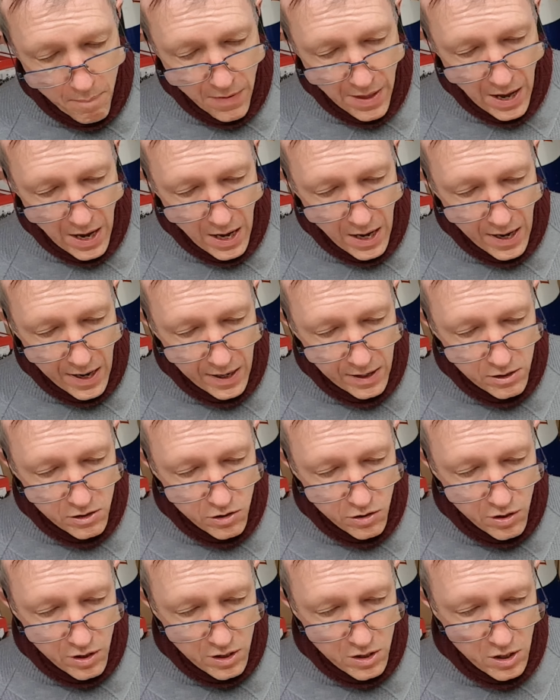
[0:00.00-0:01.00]
And
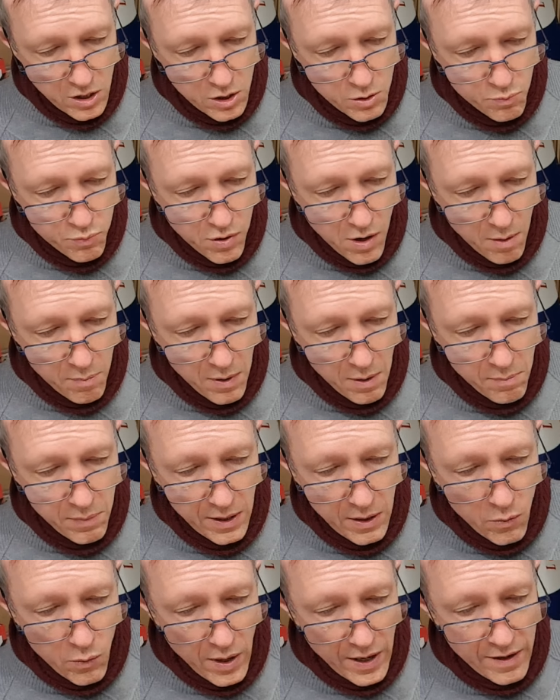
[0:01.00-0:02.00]
this is
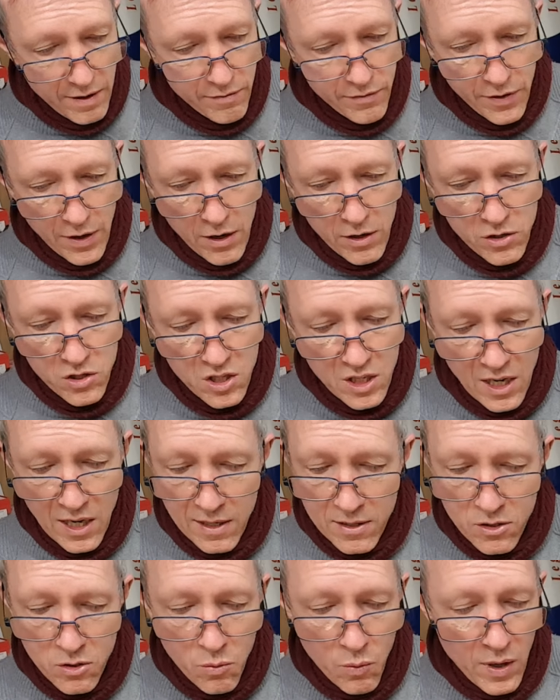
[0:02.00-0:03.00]
probably one of those
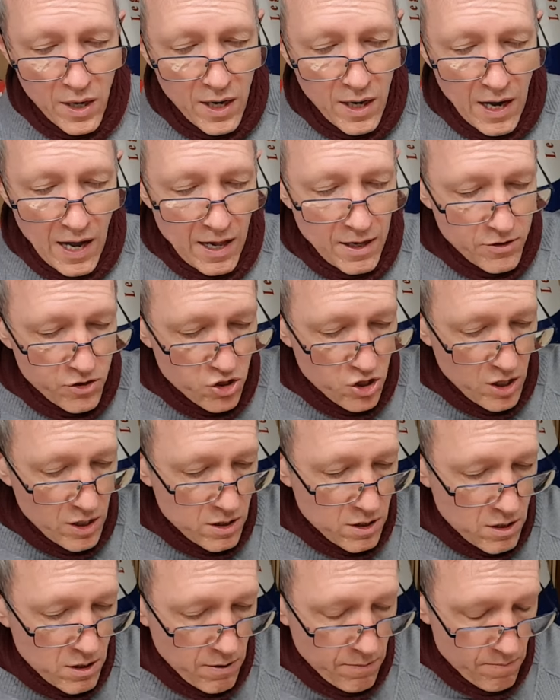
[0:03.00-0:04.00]
kits where I'll
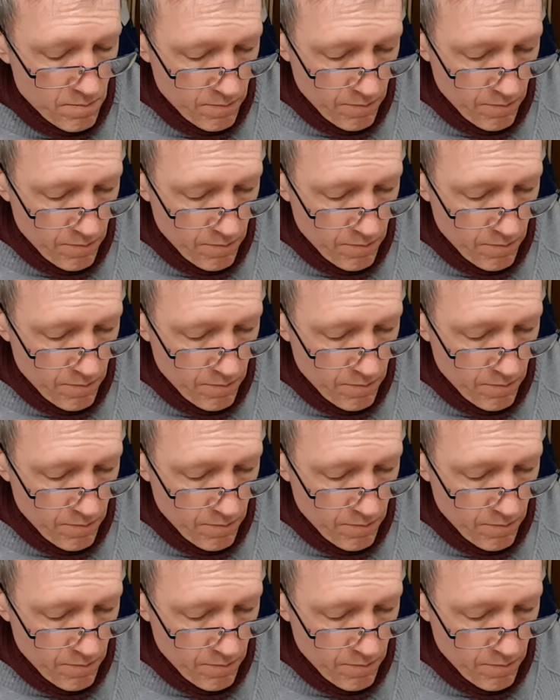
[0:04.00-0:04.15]
just